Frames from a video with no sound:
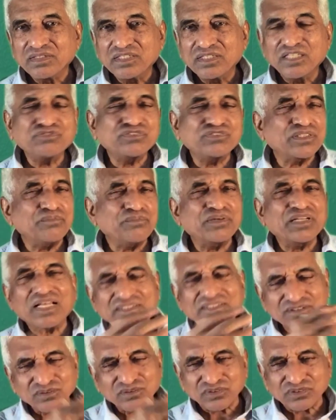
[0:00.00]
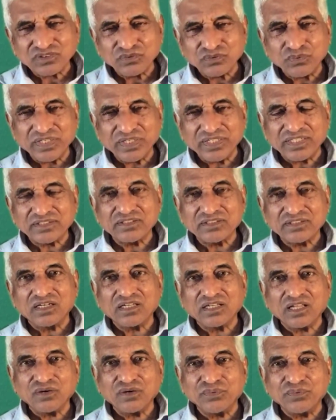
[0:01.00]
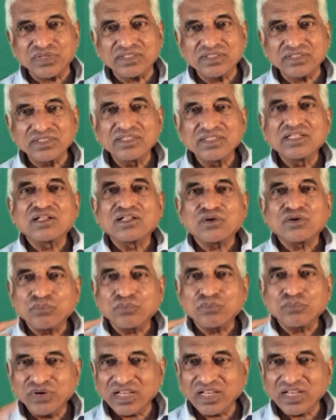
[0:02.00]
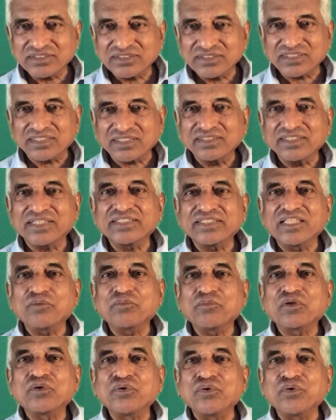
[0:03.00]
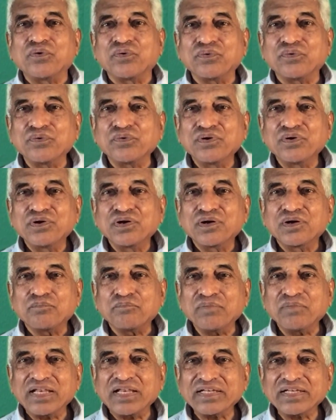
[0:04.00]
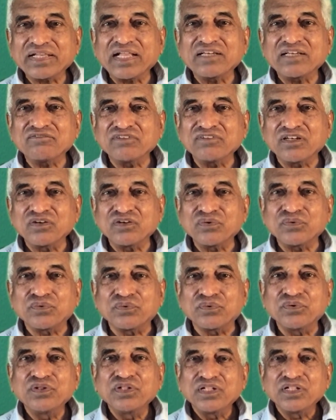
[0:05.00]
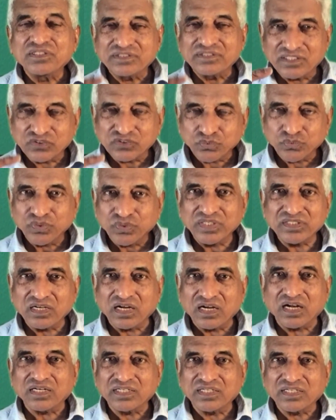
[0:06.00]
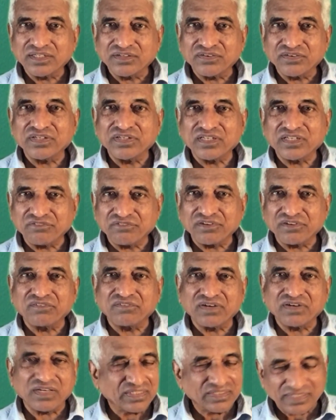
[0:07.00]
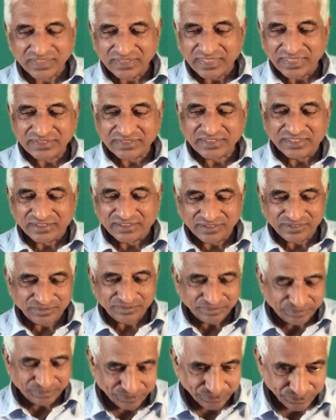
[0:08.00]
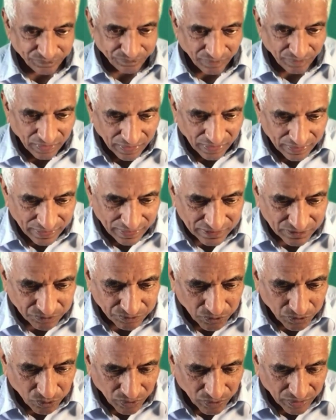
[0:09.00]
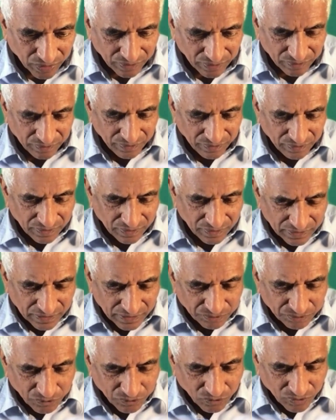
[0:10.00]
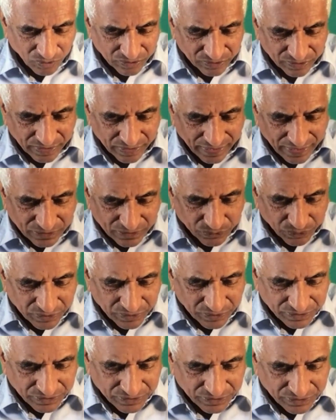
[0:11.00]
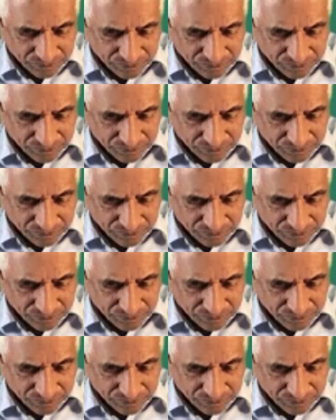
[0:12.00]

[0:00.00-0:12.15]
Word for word: If somebody asks the question, why does God allow it? One answer that they may know, mankind will know there's one God, creator of heaven and earth. That's it. Let's move on. Let's move on to the next verse.